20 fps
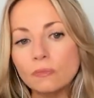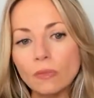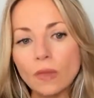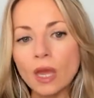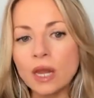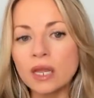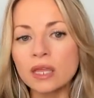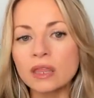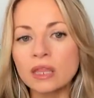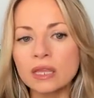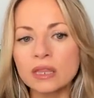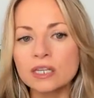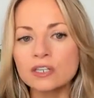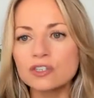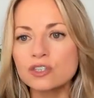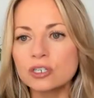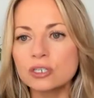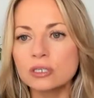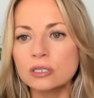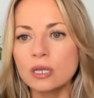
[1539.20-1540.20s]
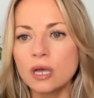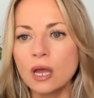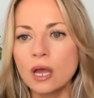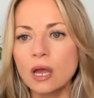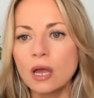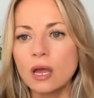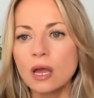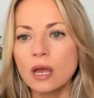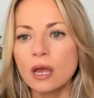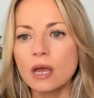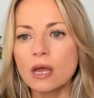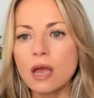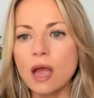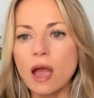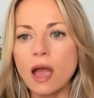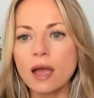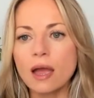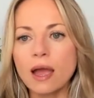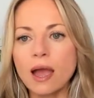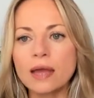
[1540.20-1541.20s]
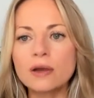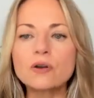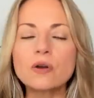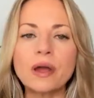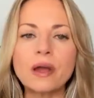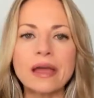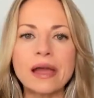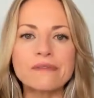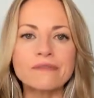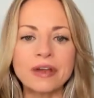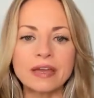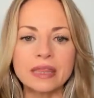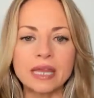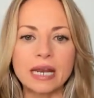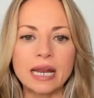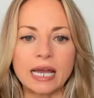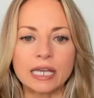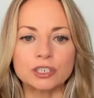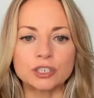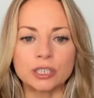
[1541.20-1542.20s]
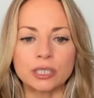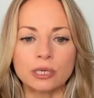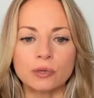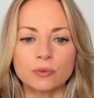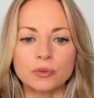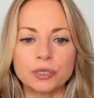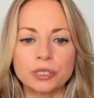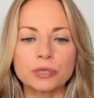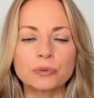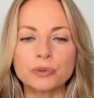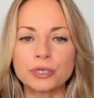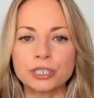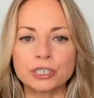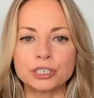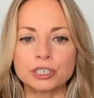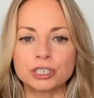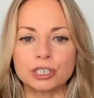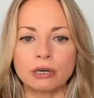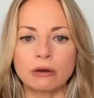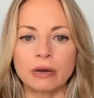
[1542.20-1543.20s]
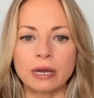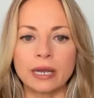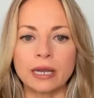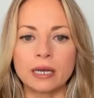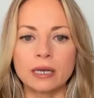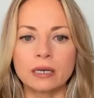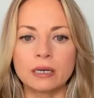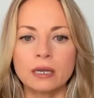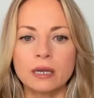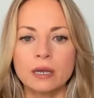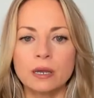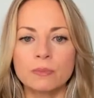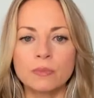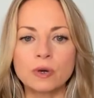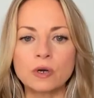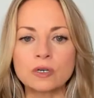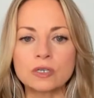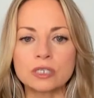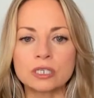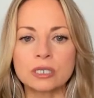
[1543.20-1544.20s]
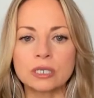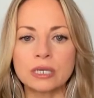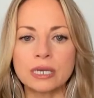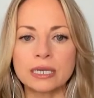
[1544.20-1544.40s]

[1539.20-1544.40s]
And I think that's just, I don't know, I find that actually like really reassuring personally,